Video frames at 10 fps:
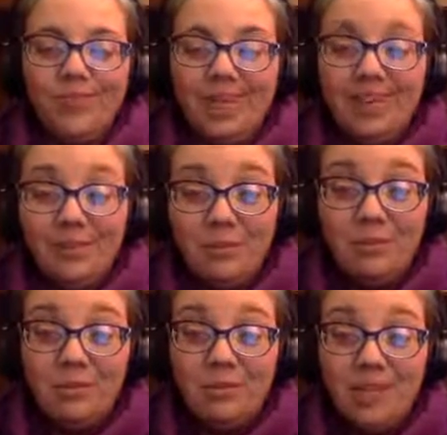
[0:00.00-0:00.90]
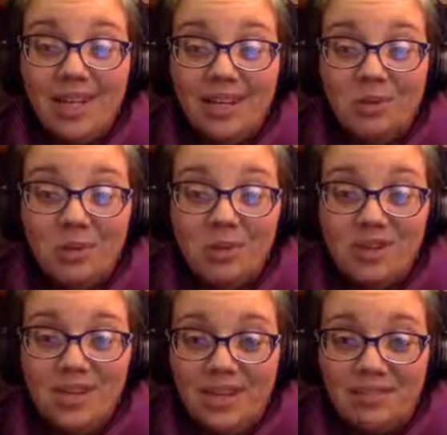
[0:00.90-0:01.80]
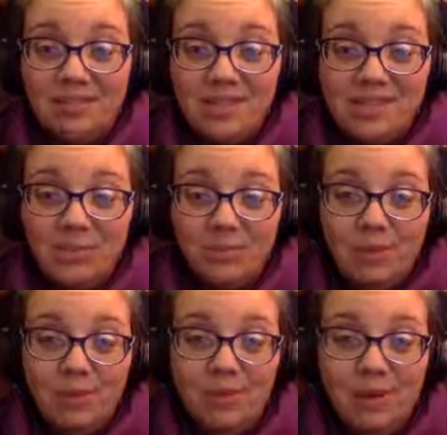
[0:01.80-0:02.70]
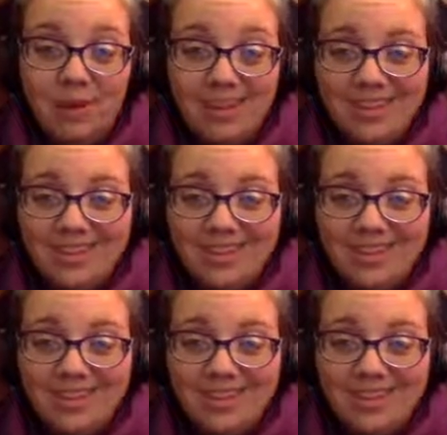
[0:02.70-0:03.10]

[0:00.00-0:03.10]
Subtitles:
And if we were meeting in person, that would still be okay.